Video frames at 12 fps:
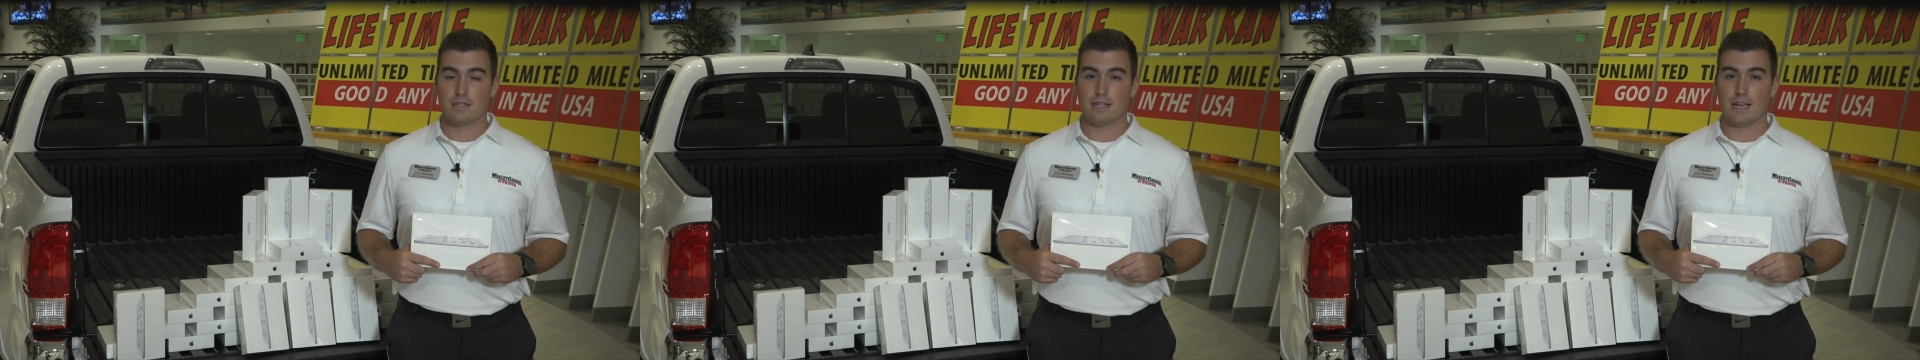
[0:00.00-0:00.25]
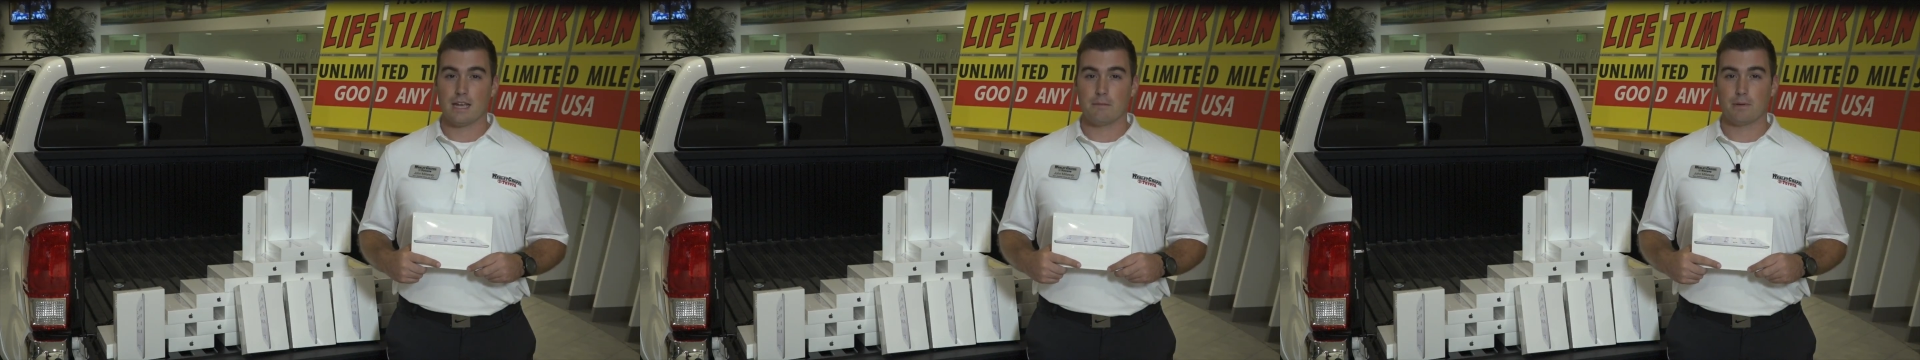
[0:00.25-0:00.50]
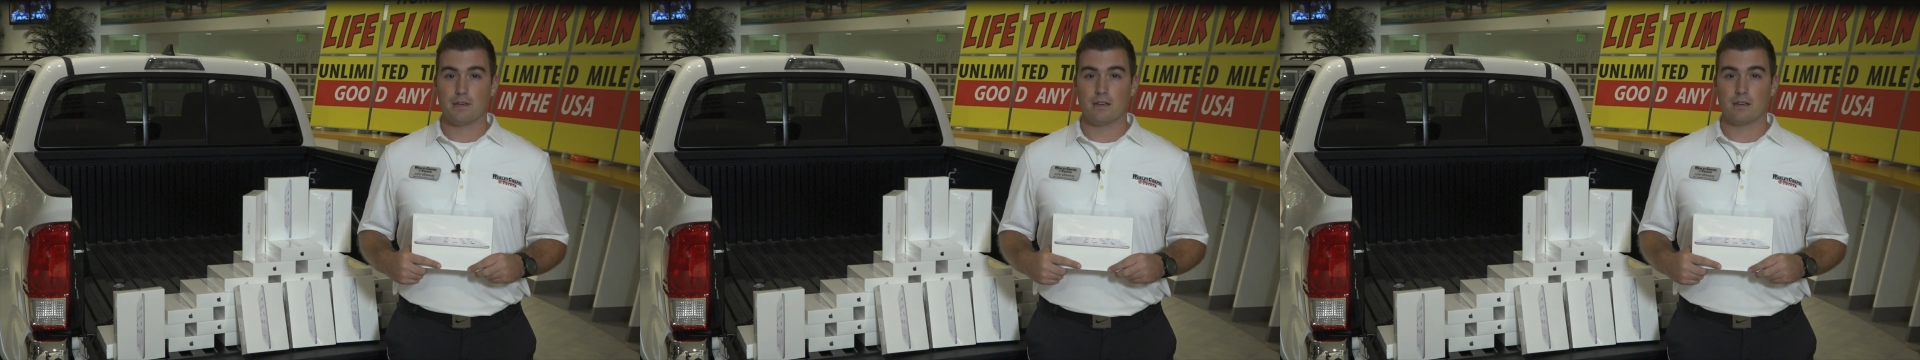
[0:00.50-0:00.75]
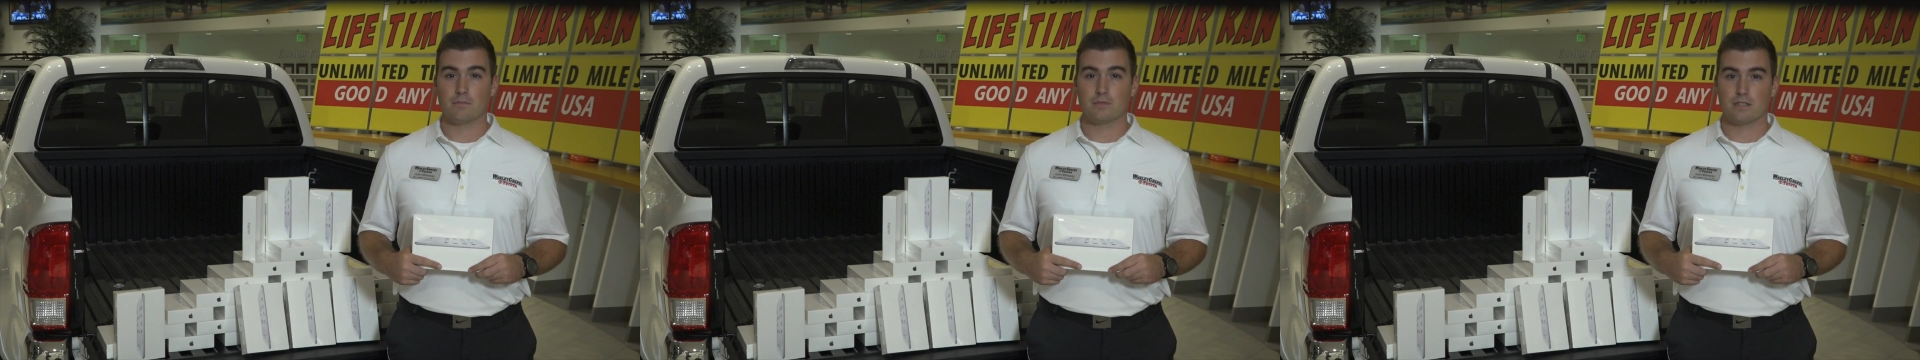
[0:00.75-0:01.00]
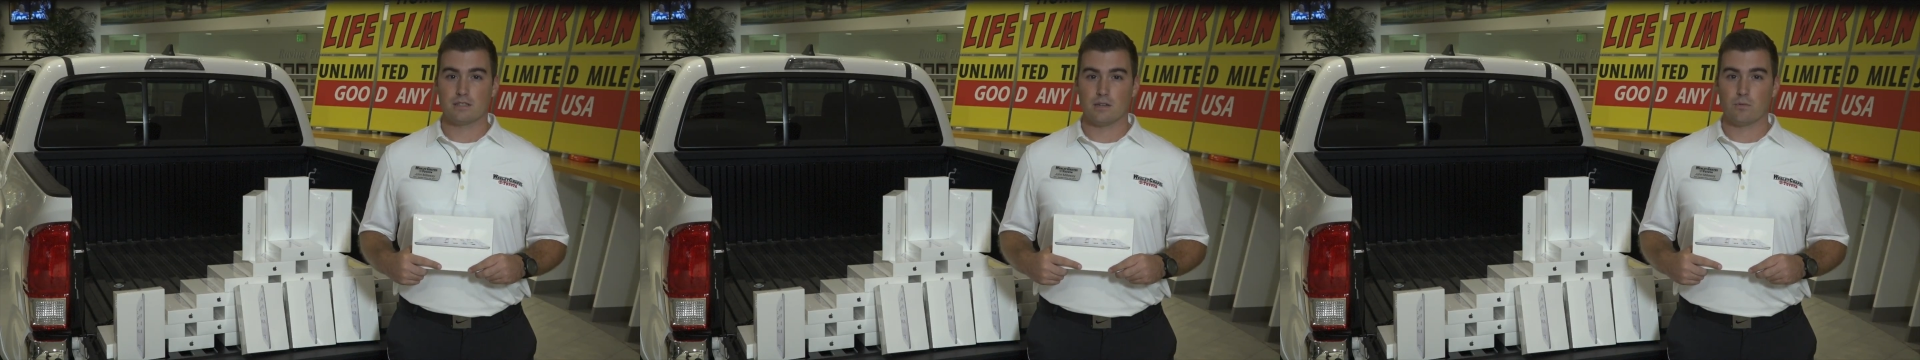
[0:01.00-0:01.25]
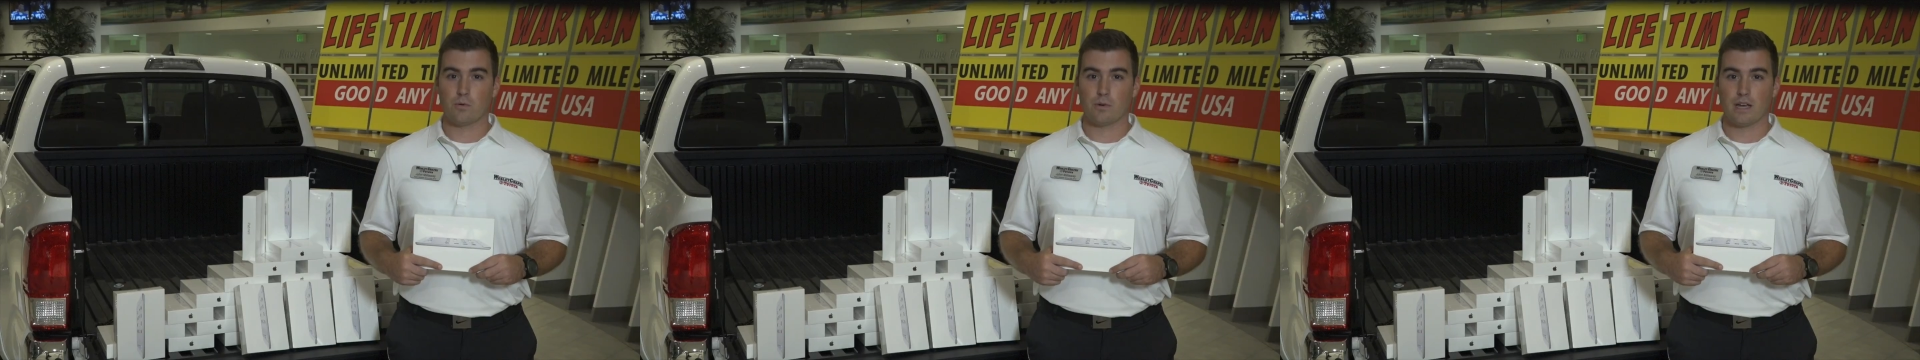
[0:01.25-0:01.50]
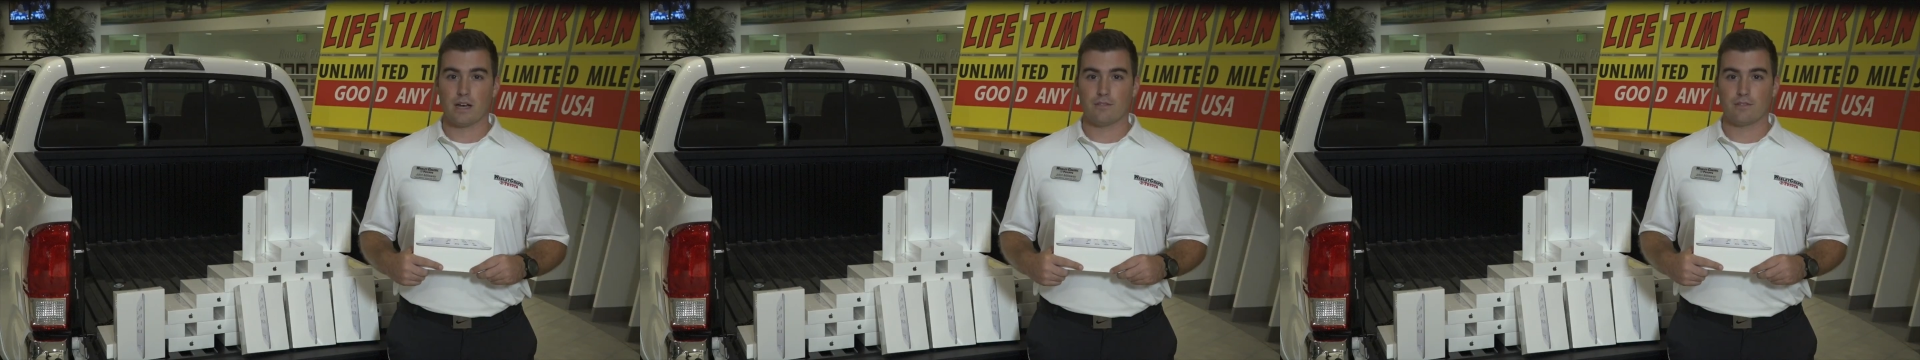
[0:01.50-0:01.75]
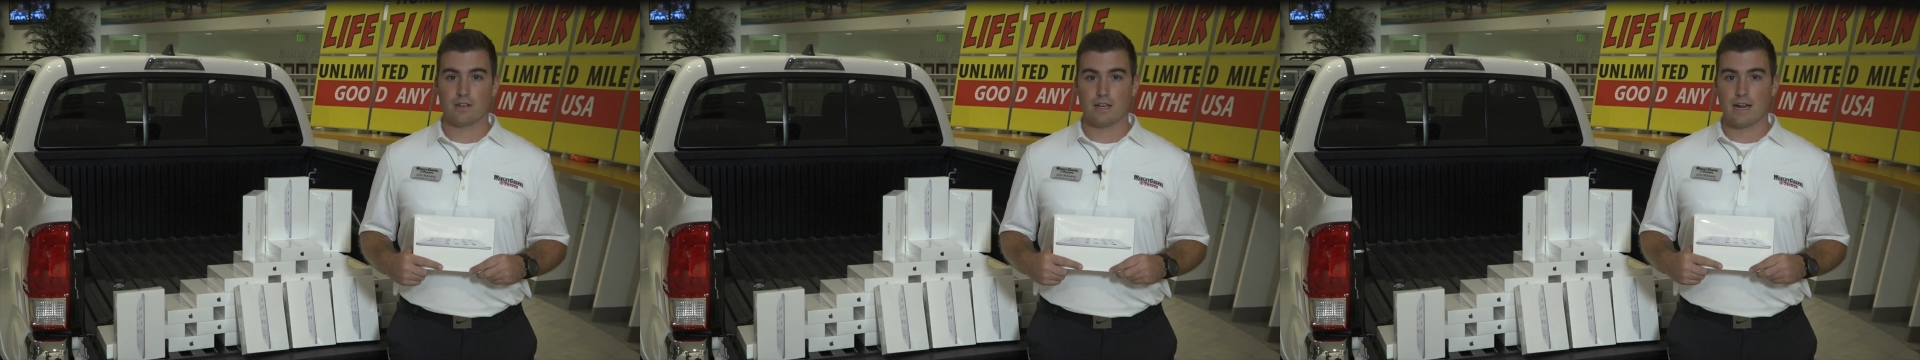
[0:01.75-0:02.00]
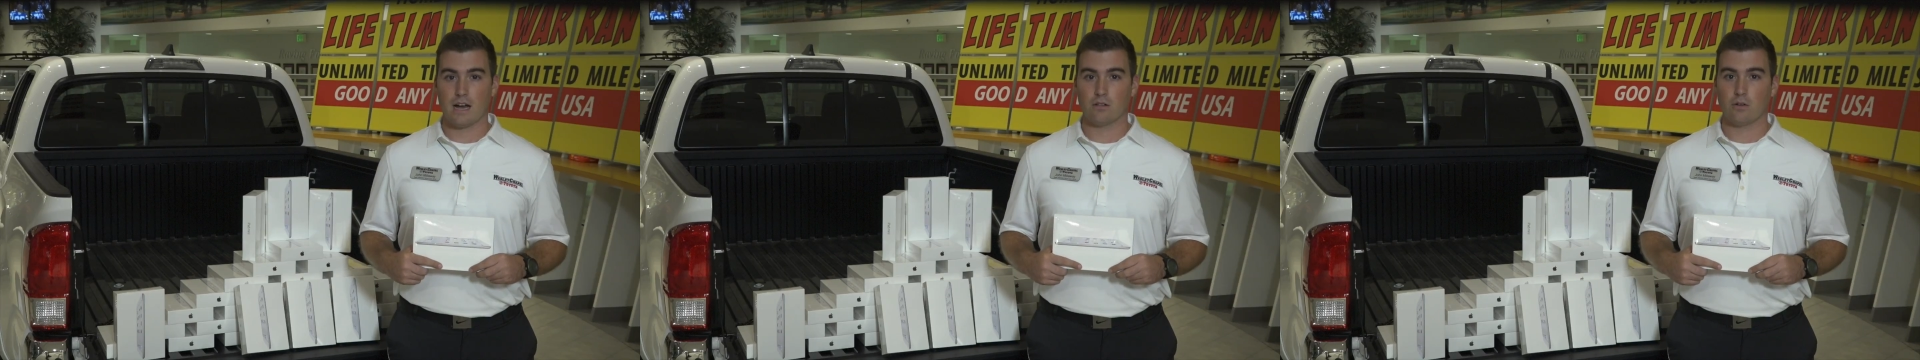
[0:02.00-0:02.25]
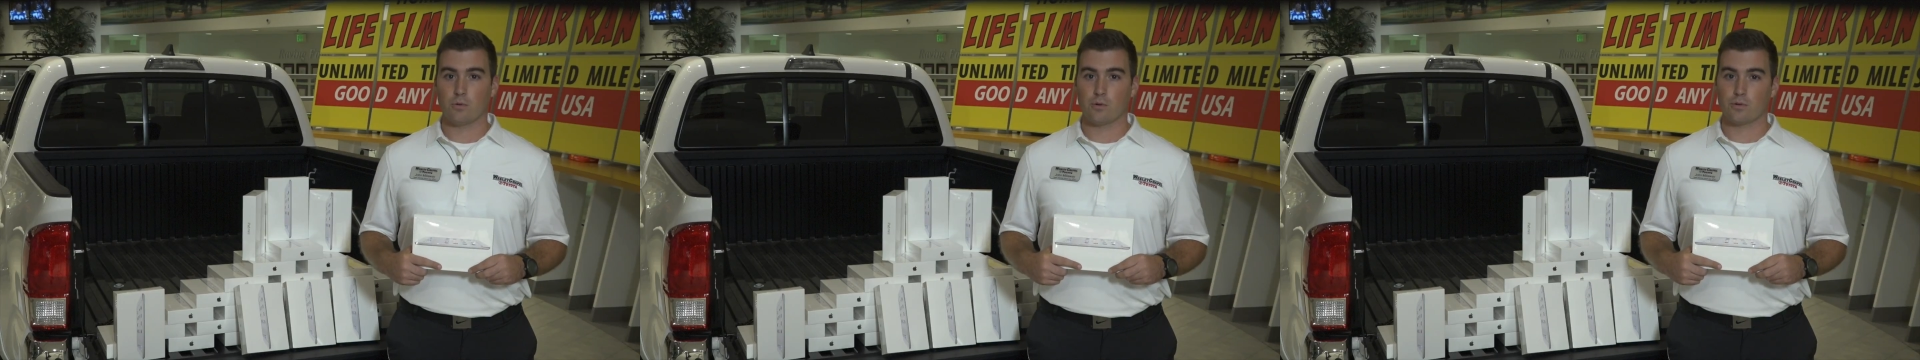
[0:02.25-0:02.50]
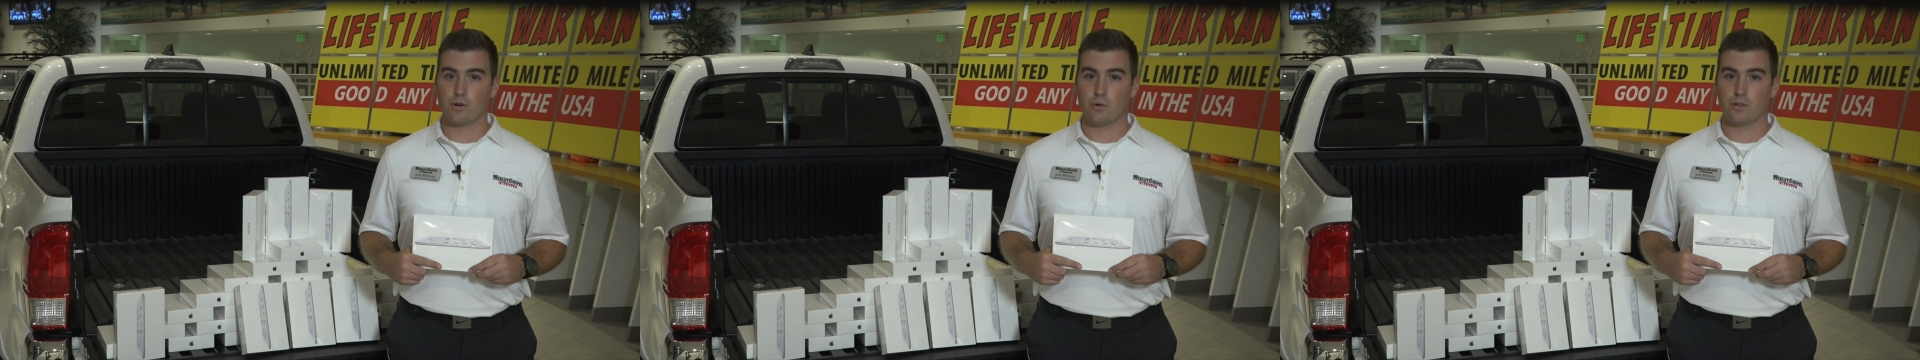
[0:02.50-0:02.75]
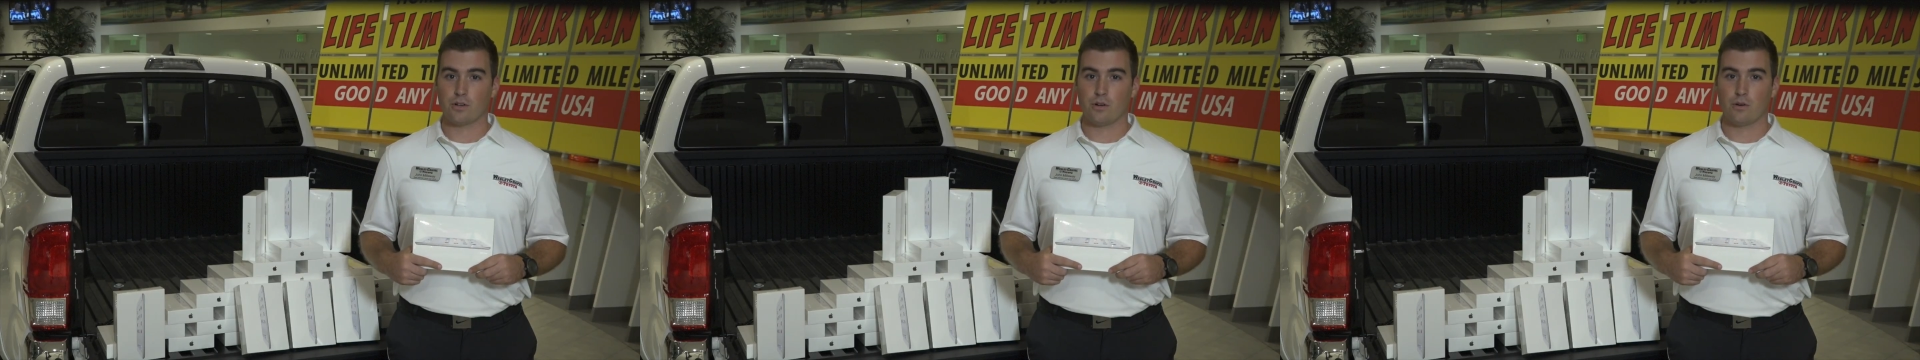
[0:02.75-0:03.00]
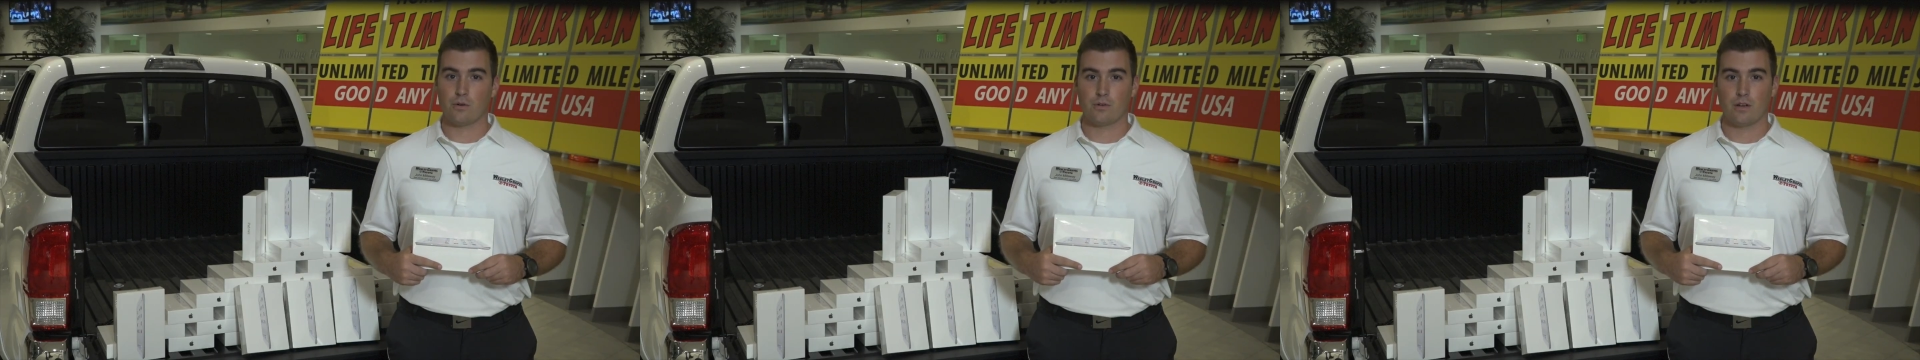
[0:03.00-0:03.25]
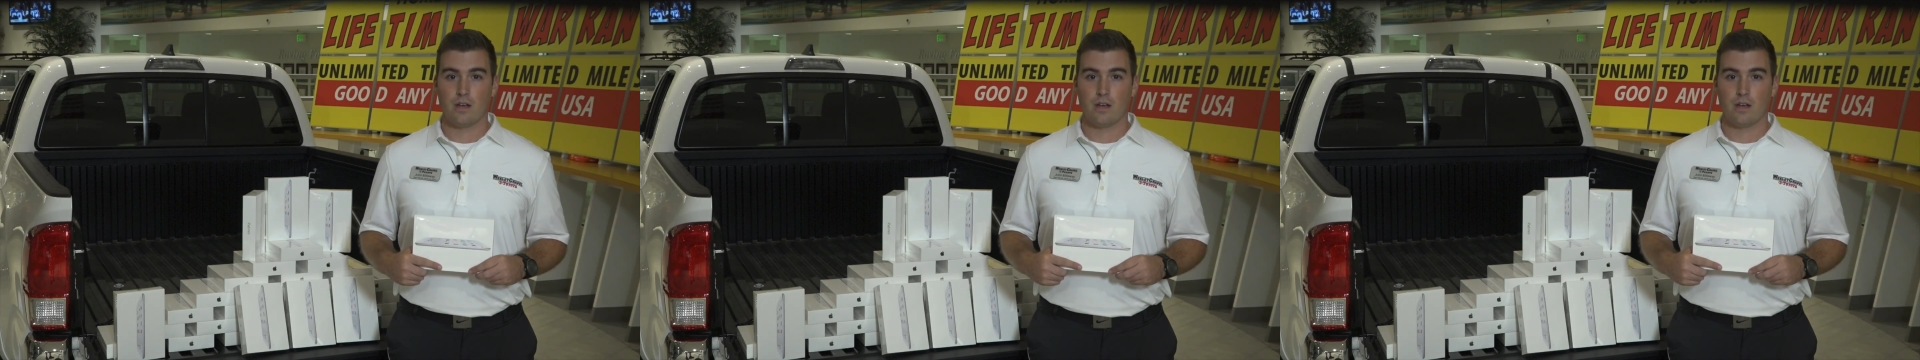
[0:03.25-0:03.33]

to 8 p.m. to see what we have and how low we're going to go.